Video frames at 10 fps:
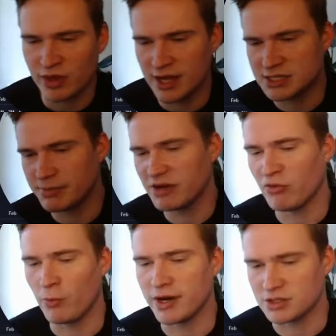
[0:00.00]
it's a bit of a
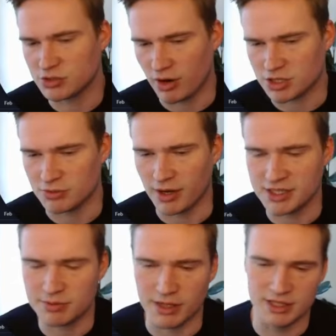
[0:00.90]
weird structure,
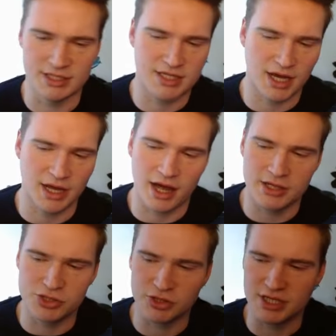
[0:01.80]
right? Because I
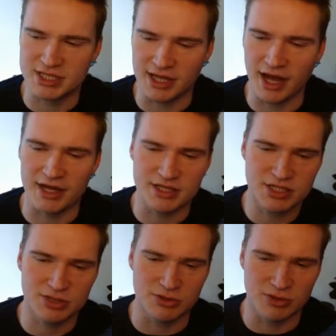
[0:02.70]
drew these lines
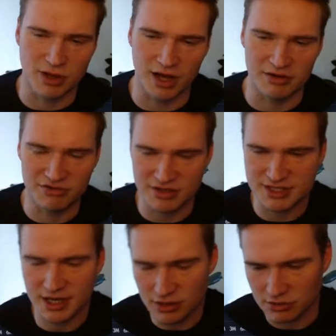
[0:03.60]
to kind of
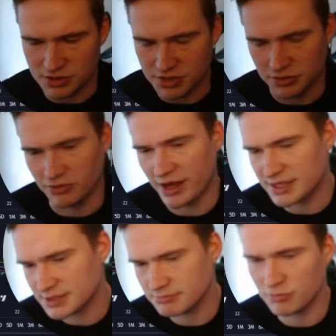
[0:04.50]
signal to you
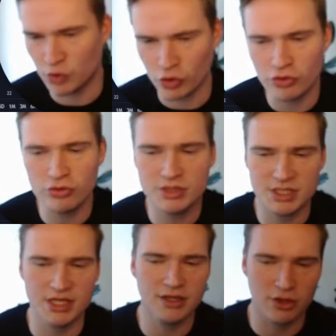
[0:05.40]
that you could
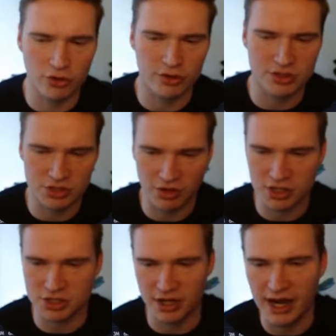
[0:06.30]
see the current
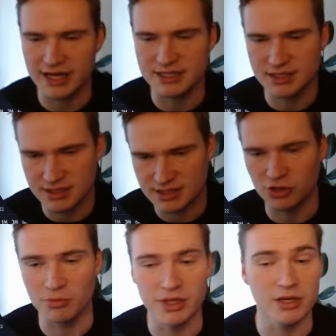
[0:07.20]
structure as
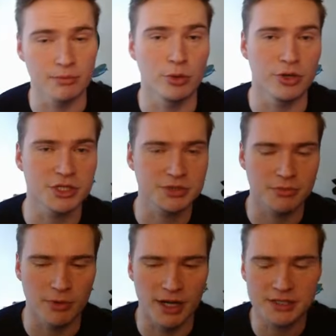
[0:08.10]
still being bullish,
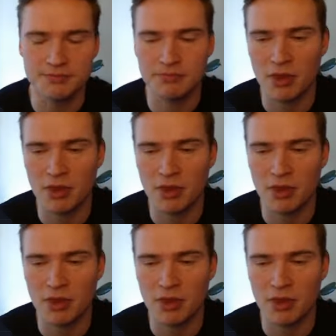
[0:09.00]
right?